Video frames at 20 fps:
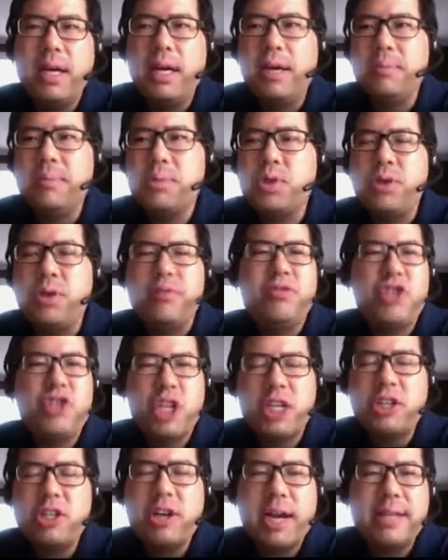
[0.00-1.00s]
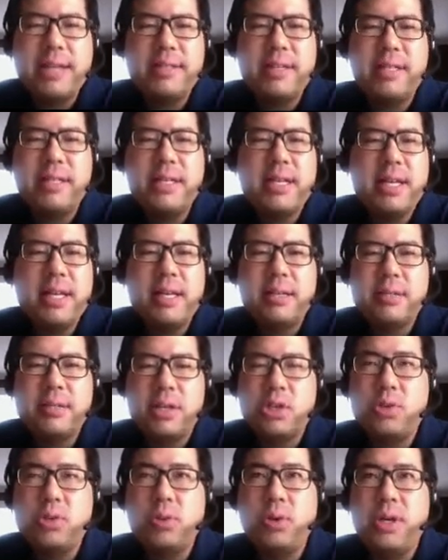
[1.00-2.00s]
sort of gender identity and
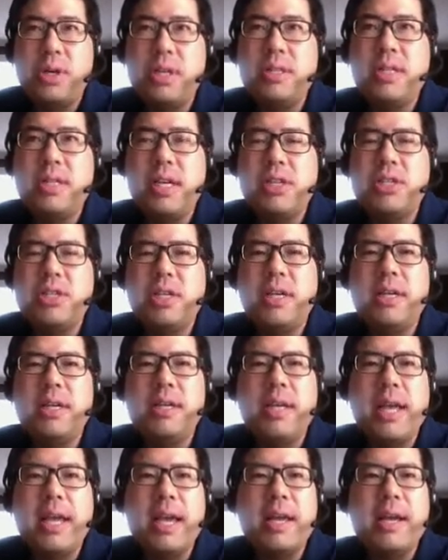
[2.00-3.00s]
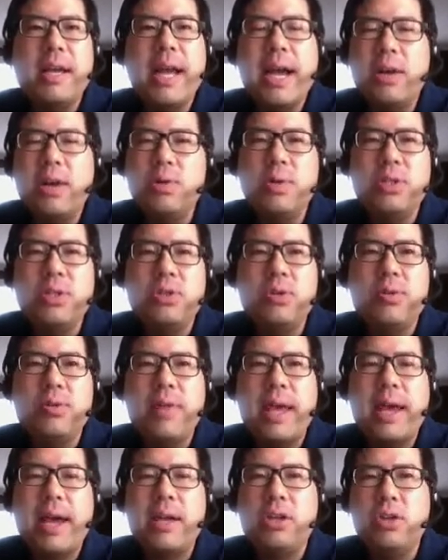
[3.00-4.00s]
sexual orientation, and how do we do
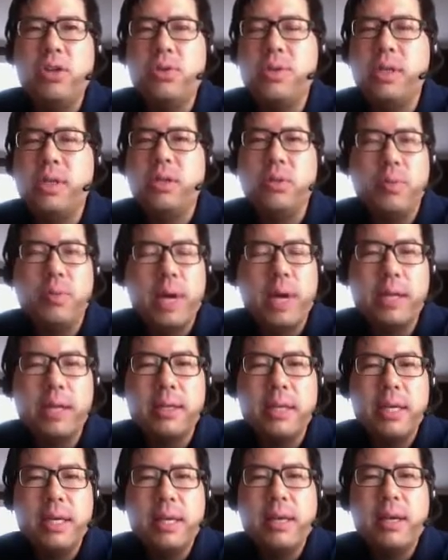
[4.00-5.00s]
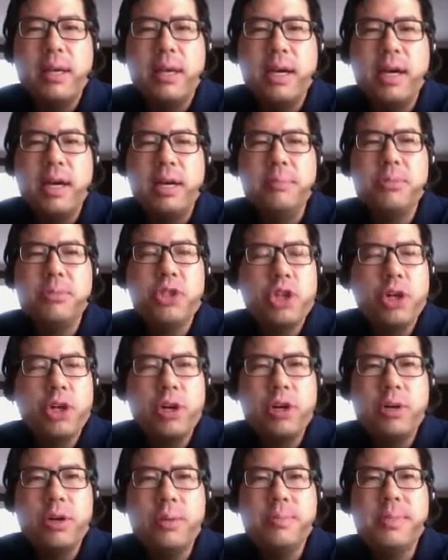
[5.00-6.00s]
that using the right
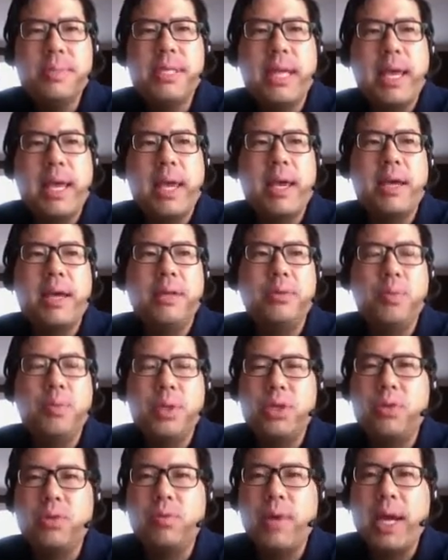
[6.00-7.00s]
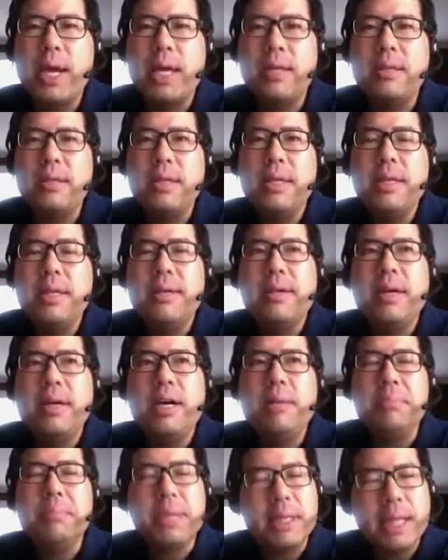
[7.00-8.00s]
terms and with the right
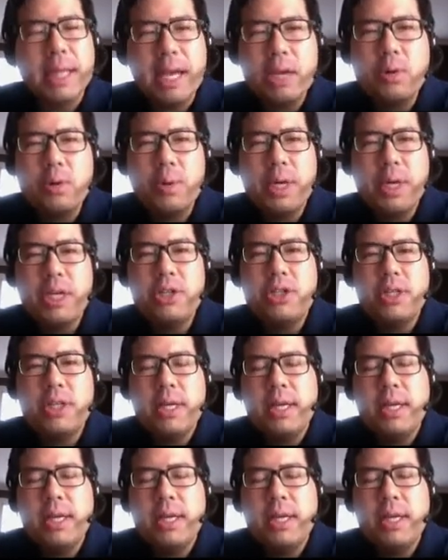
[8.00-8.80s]
language.